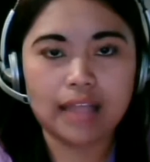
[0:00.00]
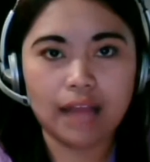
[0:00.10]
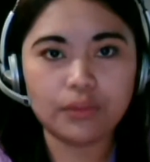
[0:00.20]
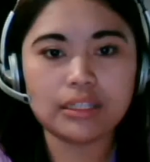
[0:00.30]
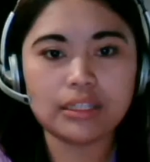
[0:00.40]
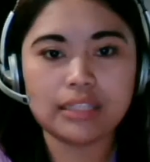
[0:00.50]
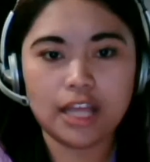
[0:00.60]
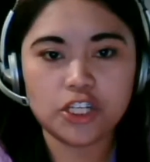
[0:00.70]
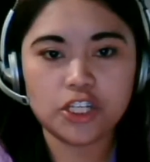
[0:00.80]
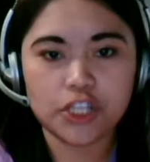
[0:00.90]
annual
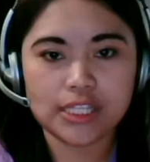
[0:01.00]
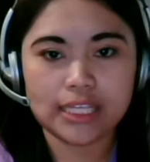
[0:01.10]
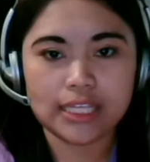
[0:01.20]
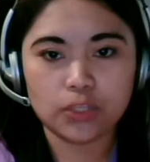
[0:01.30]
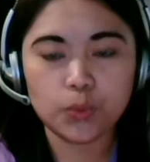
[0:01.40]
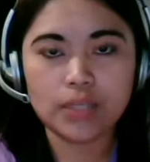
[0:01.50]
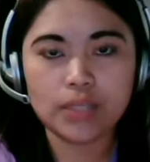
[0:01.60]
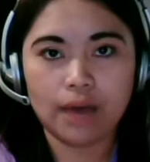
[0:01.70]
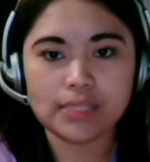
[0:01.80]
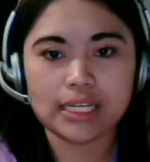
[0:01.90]
detentions in
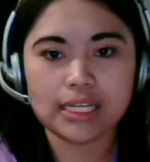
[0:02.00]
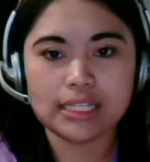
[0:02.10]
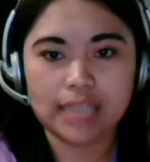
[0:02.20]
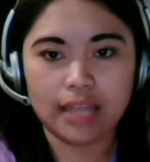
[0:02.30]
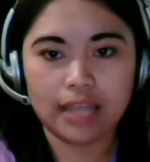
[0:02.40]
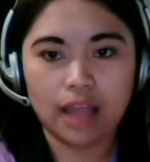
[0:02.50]
2010,